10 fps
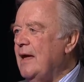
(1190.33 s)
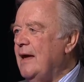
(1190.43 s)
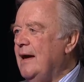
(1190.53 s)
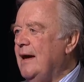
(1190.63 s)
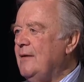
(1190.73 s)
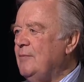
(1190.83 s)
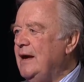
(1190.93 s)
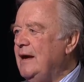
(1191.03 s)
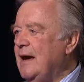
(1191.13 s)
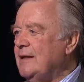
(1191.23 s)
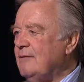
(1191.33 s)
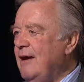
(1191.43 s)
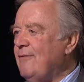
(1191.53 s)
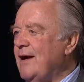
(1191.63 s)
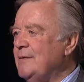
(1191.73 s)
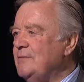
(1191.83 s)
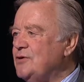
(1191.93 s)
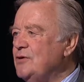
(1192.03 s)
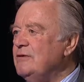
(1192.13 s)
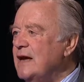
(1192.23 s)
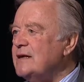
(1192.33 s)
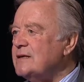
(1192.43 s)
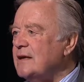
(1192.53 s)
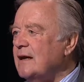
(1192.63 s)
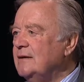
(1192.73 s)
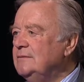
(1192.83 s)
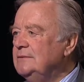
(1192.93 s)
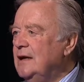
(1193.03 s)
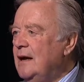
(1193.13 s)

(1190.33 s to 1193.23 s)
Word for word: Uh, we had the referendum two years ago.